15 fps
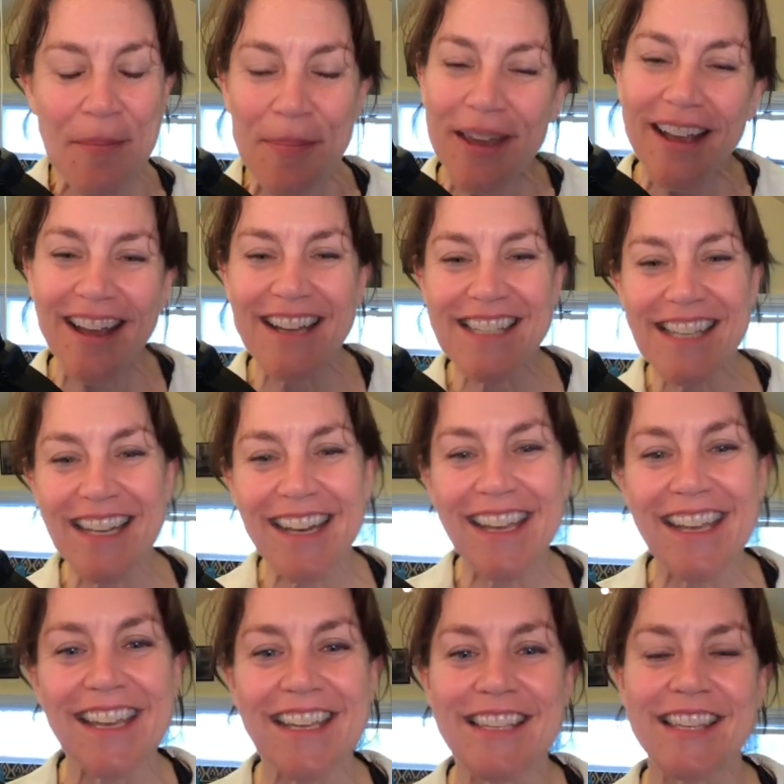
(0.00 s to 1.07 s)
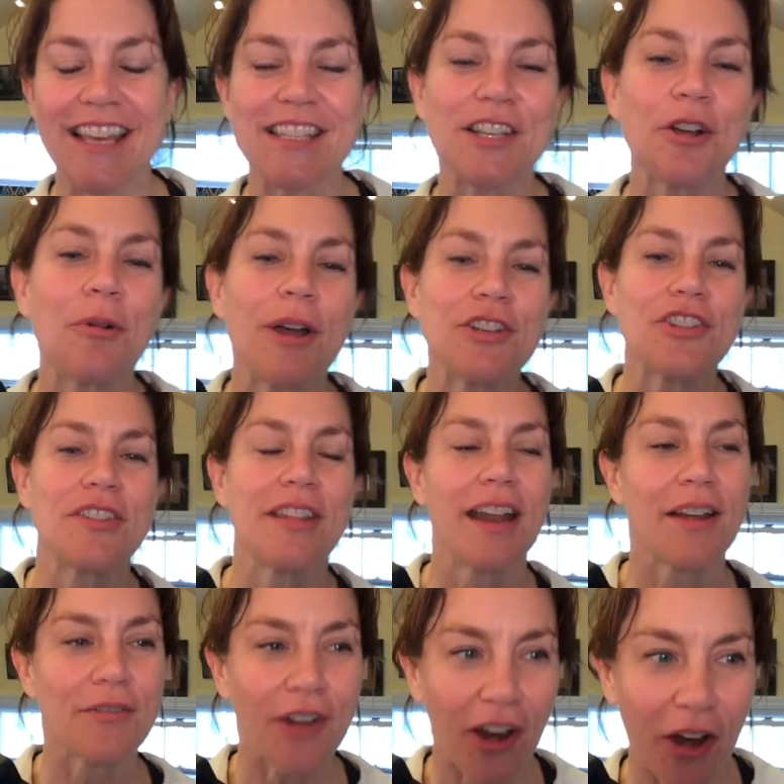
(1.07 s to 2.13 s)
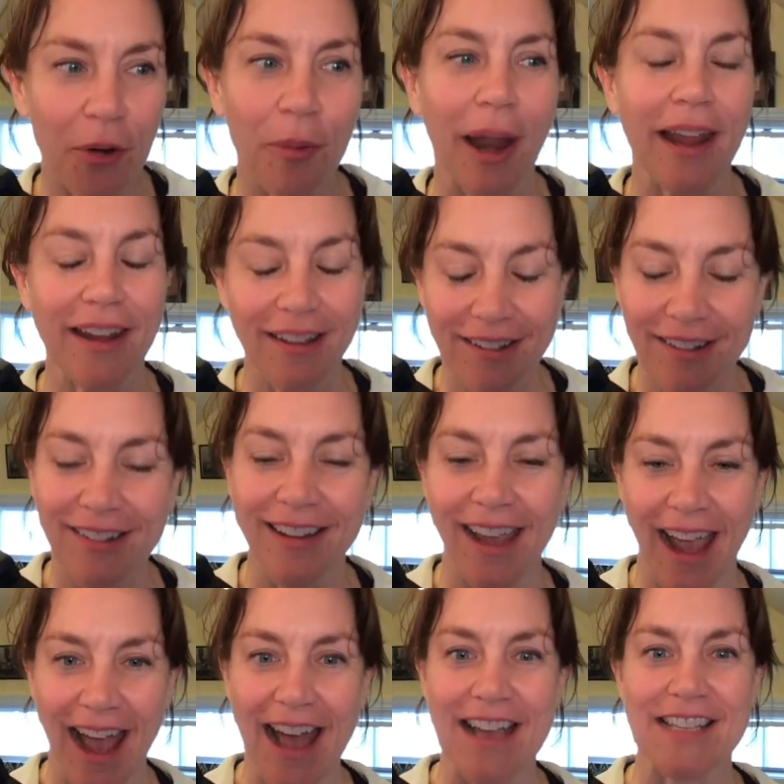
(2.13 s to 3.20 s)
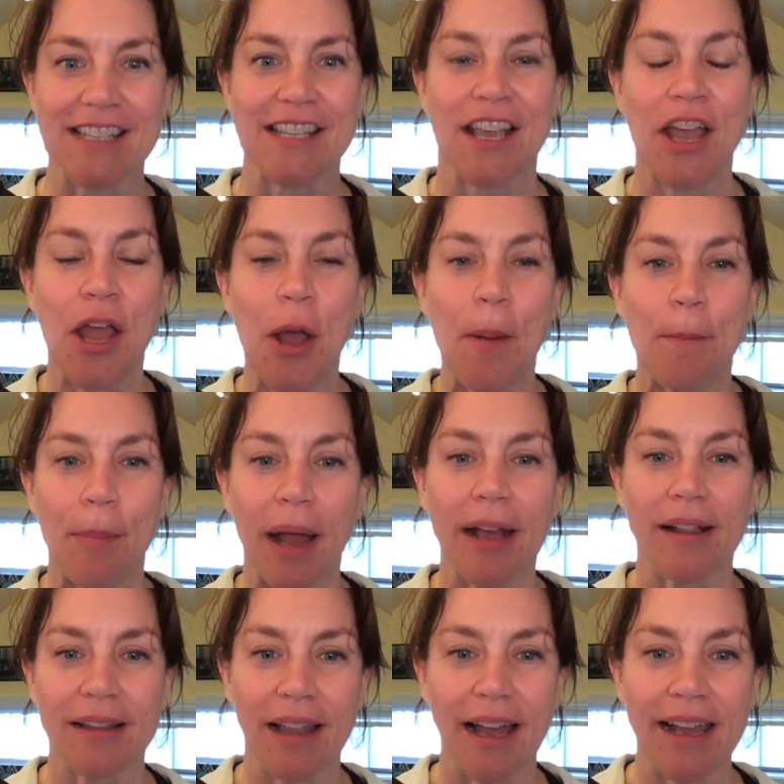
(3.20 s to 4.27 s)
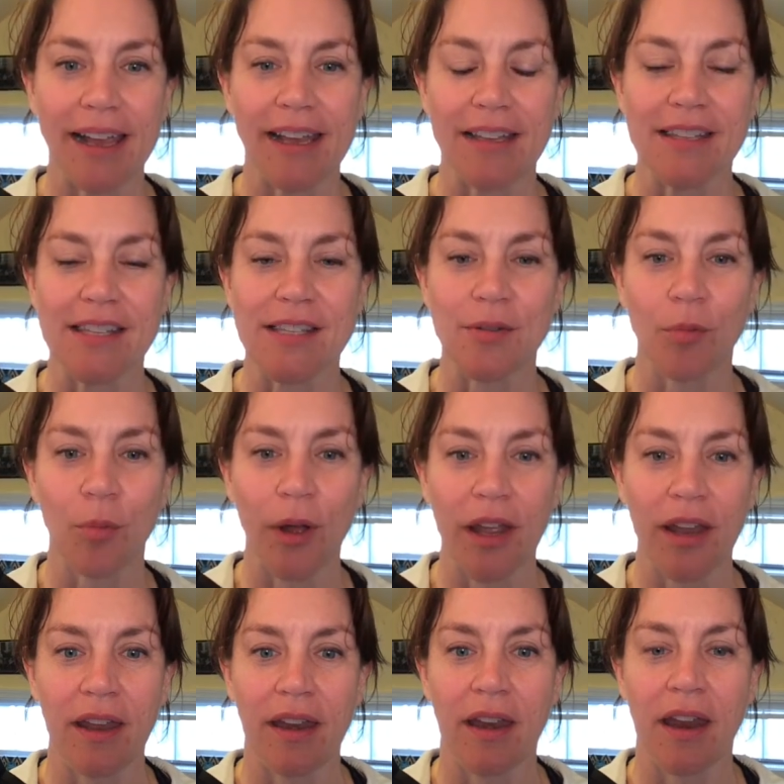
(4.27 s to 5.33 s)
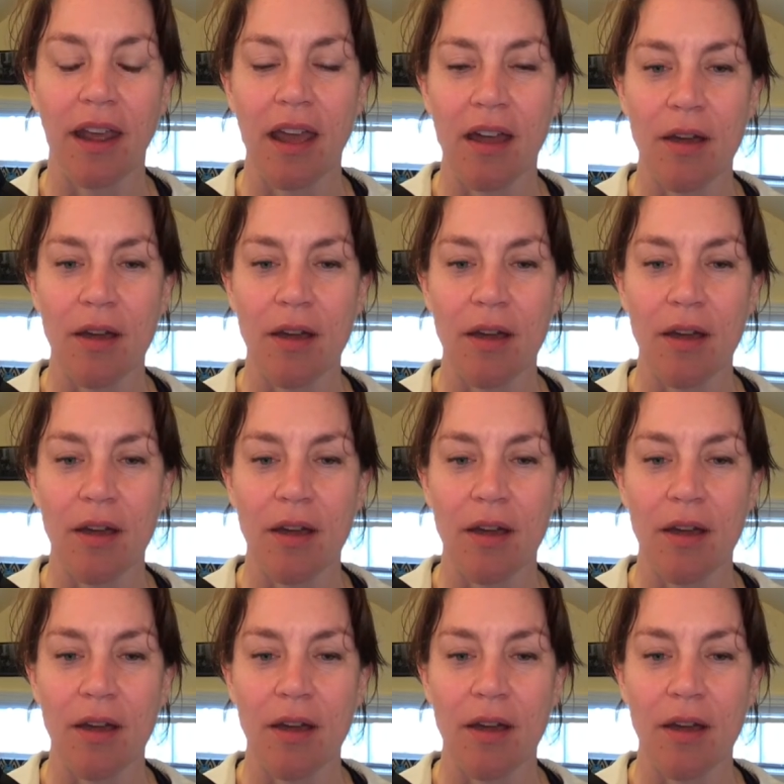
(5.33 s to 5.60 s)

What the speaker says: Because it is. That's a question that I very regularly ask my clients when,